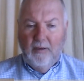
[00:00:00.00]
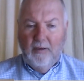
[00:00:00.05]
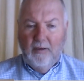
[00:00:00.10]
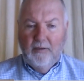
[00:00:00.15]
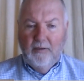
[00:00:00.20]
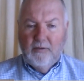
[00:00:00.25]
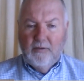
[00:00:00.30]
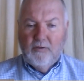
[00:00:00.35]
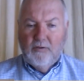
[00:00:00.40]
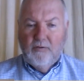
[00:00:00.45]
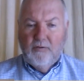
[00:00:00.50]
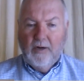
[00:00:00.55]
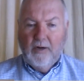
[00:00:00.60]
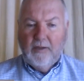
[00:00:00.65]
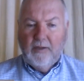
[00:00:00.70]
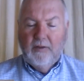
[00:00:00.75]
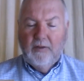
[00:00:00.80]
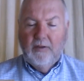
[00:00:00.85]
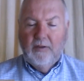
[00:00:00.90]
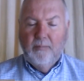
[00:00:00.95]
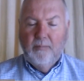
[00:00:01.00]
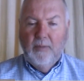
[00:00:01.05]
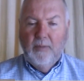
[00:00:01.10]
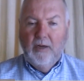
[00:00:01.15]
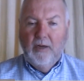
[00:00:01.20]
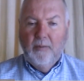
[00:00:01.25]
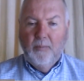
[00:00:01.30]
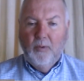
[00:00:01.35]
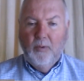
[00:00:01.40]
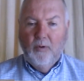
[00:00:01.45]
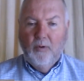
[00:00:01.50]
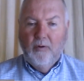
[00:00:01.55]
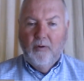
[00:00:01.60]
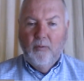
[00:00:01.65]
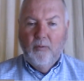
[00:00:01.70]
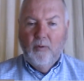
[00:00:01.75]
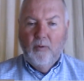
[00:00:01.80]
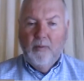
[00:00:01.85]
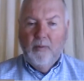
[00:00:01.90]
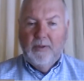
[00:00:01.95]
instruct the Manipuri
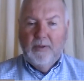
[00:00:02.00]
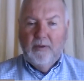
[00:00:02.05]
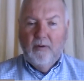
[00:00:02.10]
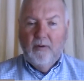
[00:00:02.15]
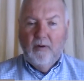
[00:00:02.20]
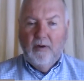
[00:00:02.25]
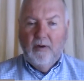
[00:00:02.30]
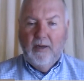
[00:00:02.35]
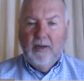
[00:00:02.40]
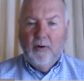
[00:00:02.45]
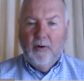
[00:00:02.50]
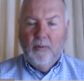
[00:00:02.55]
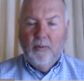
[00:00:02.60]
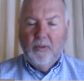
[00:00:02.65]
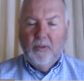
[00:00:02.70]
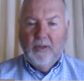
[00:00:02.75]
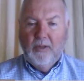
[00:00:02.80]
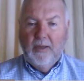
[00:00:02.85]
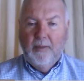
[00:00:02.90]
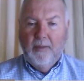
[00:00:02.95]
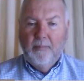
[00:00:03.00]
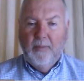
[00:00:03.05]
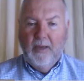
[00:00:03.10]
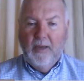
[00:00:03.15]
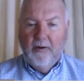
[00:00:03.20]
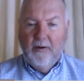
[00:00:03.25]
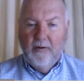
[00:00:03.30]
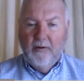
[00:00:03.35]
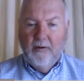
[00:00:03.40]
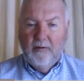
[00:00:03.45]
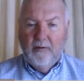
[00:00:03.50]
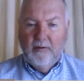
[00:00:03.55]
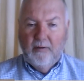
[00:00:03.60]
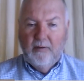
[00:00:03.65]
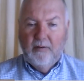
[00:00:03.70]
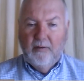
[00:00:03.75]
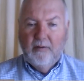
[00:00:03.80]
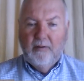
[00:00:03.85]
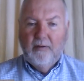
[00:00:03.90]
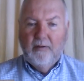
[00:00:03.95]
women on how to play better
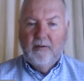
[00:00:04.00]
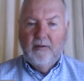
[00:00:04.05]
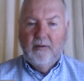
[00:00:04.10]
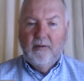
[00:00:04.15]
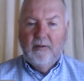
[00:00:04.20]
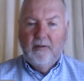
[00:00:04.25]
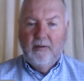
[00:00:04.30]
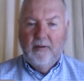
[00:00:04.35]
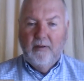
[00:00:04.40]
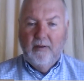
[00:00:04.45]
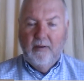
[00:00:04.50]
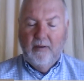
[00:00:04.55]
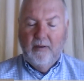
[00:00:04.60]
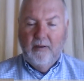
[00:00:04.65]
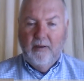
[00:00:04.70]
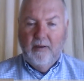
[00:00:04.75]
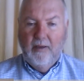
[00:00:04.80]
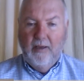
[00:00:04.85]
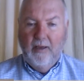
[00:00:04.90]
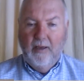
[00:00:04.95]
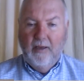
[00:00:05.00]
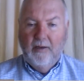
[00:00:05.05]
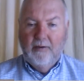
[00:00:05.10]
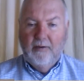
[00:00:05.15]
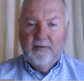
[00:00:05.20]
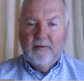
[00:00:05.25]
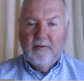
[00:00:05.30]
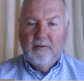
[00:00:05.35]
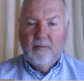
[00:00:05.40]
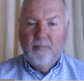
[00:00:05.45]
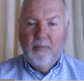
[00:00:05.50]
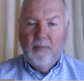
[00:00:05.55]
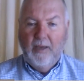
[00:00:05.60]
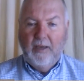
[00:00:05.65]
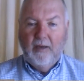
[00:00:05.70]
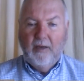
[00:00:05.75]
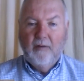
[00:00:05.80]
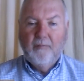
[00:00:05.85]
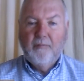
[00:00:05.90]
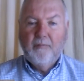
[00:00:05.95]
and to make
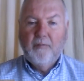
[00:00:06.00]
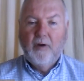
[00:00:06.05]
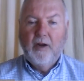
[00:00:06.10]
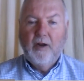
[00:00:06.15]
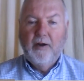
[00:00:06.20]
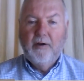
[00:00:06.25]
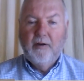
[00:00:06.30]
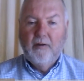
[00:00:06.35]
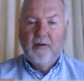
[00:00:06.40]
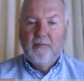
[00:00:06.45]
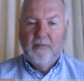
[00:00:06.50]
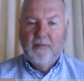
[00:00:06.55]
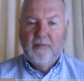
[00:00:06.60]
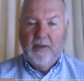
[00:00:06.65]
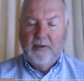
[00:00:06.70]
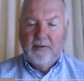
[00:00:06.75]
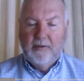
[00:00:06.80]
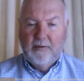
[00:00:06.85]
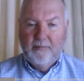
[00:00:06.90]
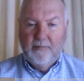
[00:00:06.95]
it a fun event.